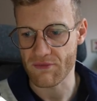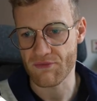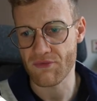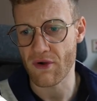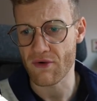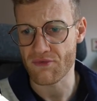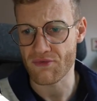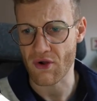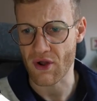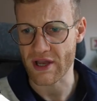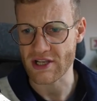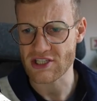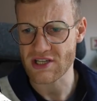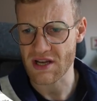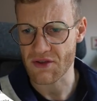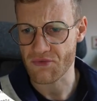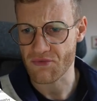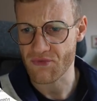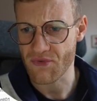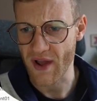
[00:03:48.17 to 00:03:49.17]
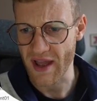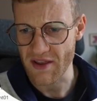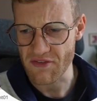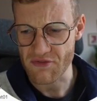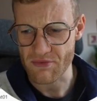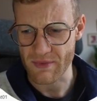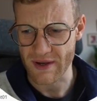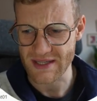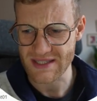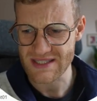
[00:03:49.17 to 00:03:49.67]
for, for actually
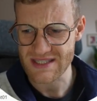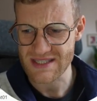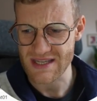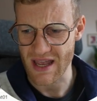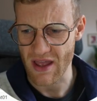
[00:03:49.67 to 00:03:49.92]
five months,